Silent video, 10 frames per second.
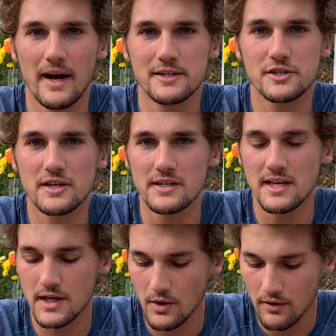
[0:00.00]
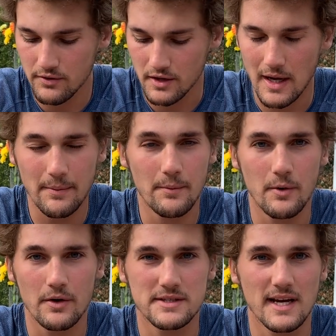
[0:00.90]
just going to take you over a couple
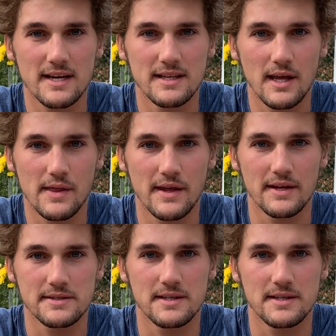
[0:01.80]
more technique things